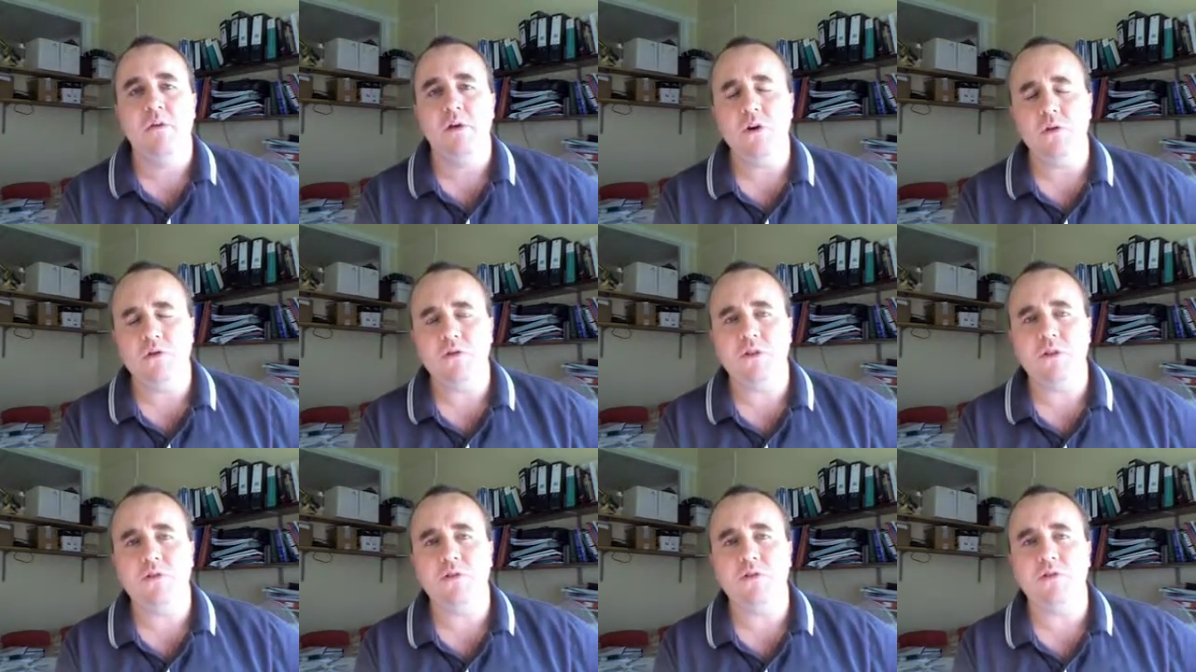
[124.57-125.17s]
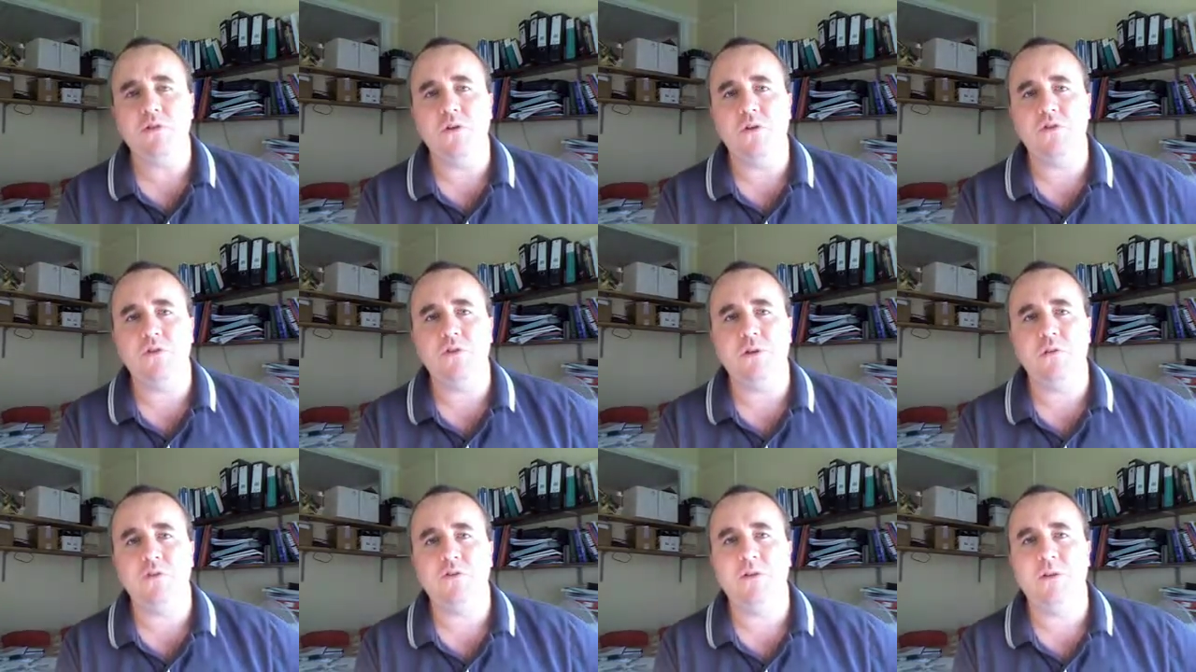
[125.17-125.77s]
We also saw
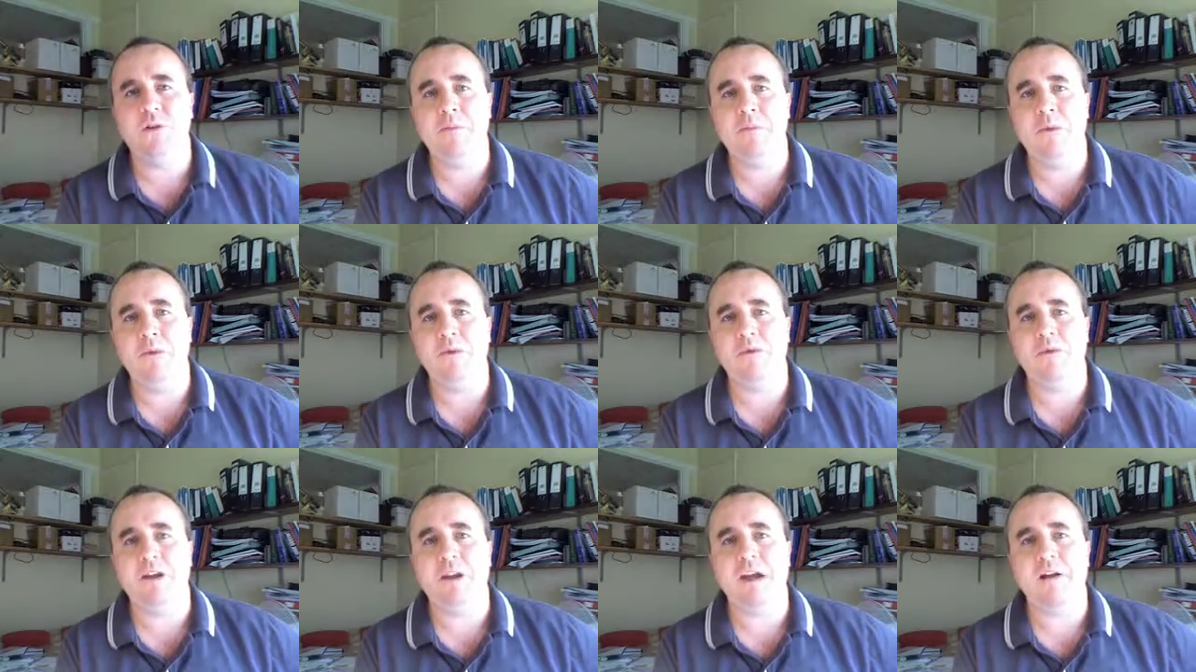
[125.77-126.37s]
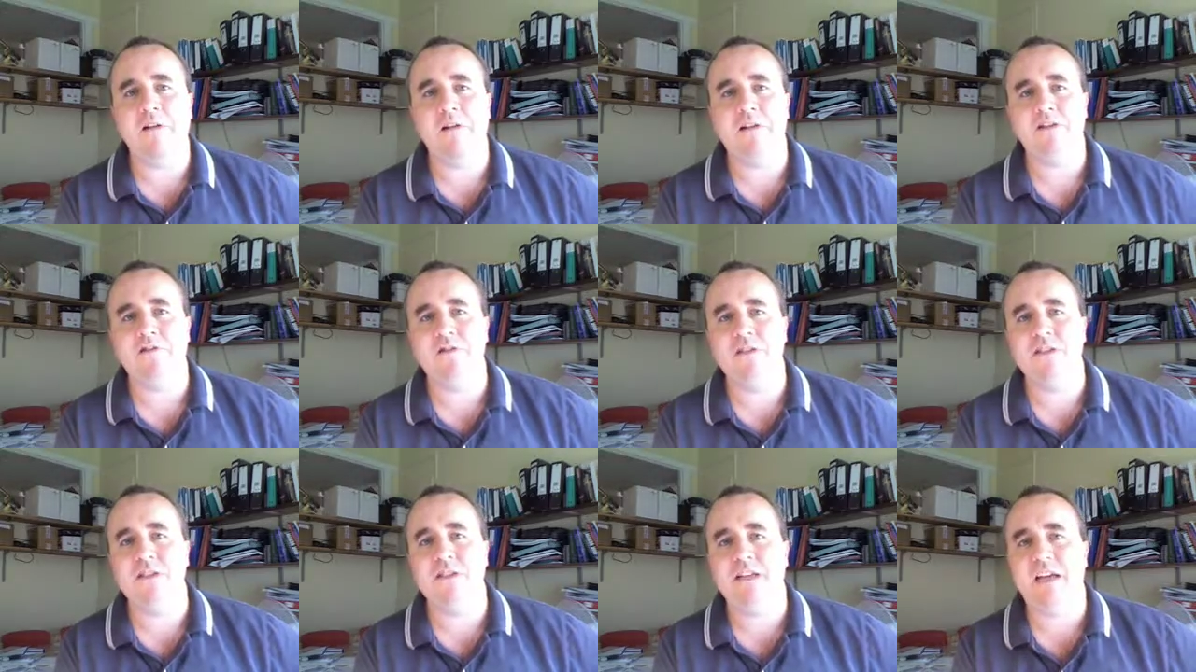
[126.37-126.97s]
that there was the important
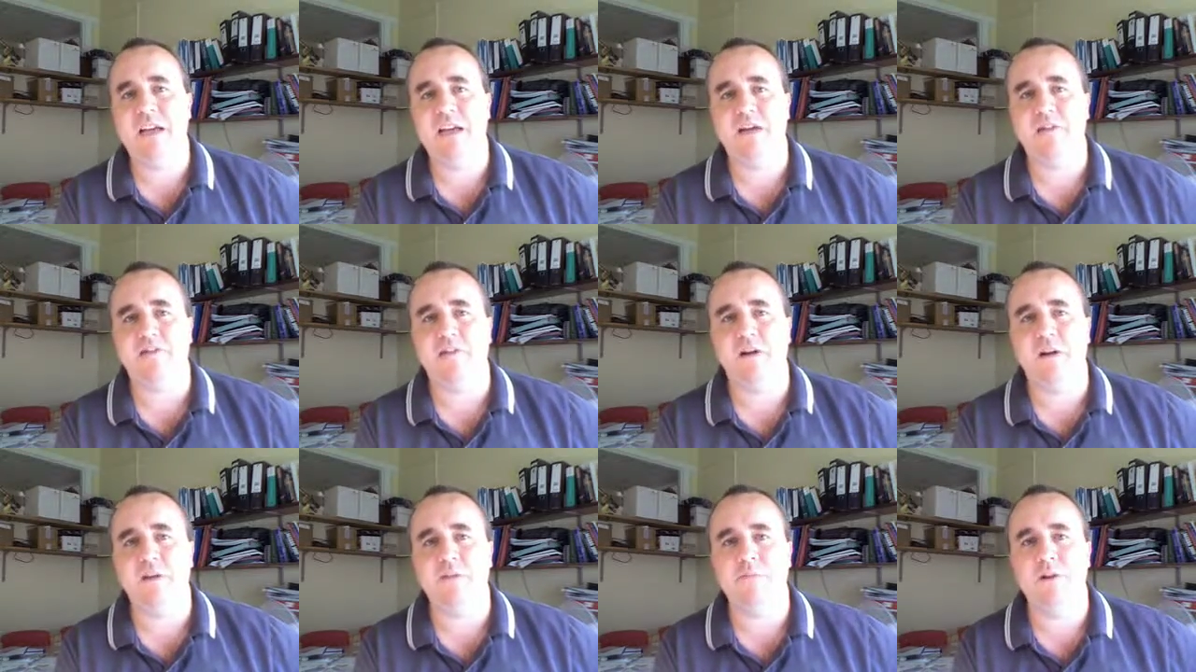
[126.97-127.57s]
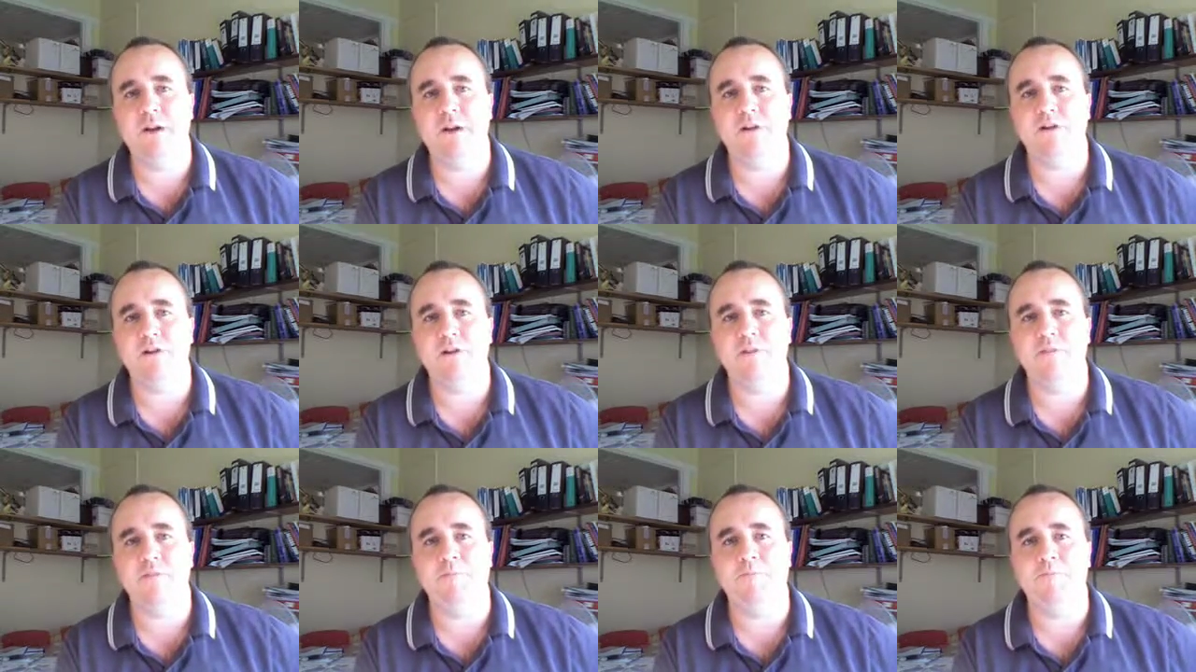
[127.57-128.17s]
characteristic X-ray
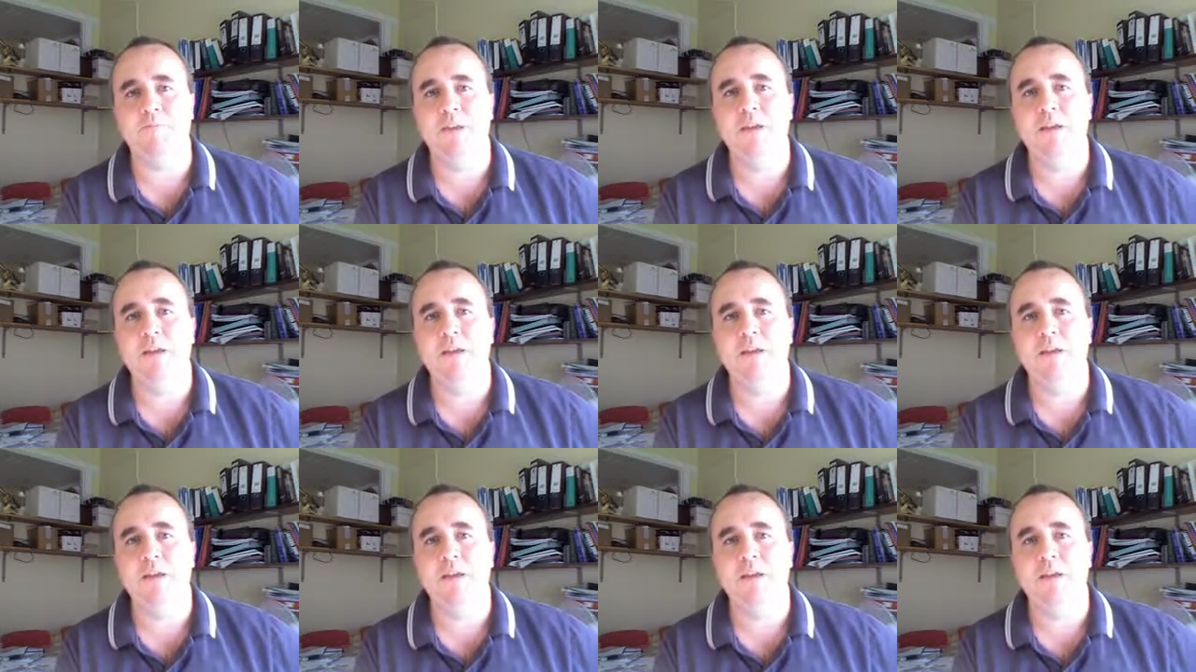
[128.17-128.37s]
spectrum.